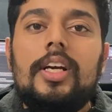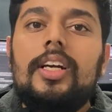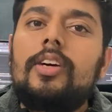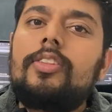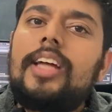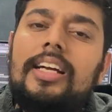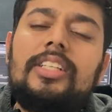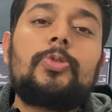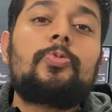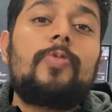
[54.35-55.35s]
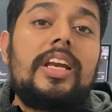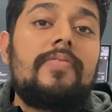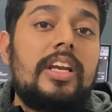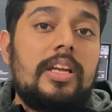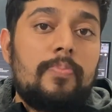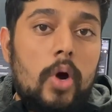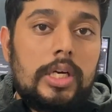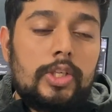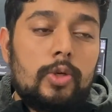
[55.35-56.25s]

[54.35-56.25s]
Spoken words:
Now that is very important.